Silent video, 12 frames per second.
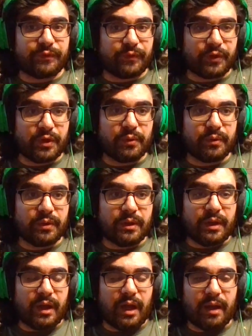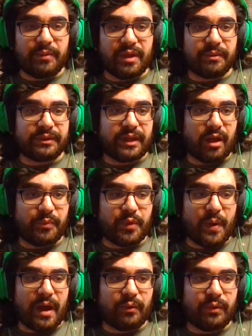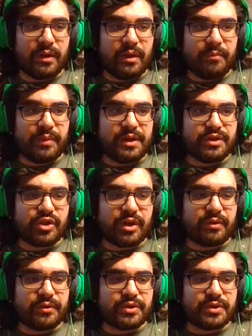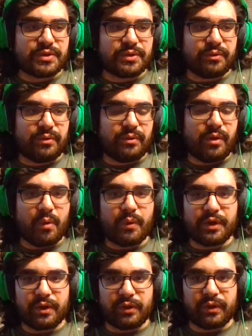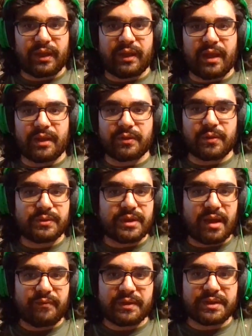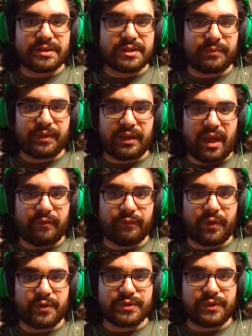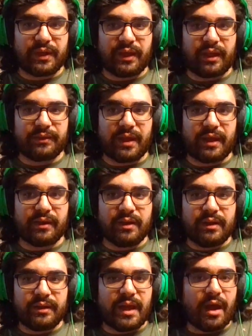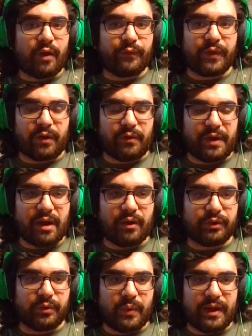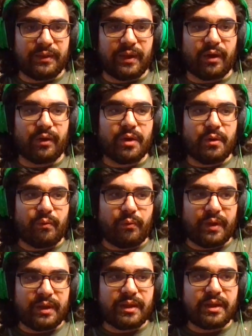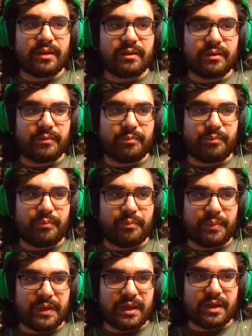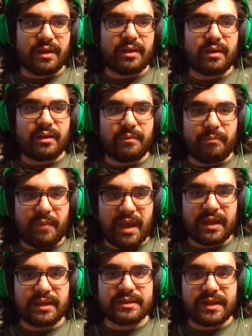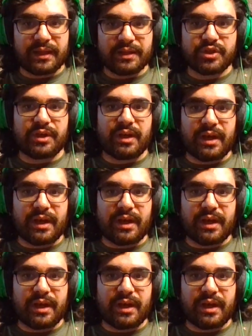for you, be able to help you out. But in general, just know what you're looking at. Don't dive into something head first thinking that, yeah, I'll figure it out on the way there. Really make intelligent and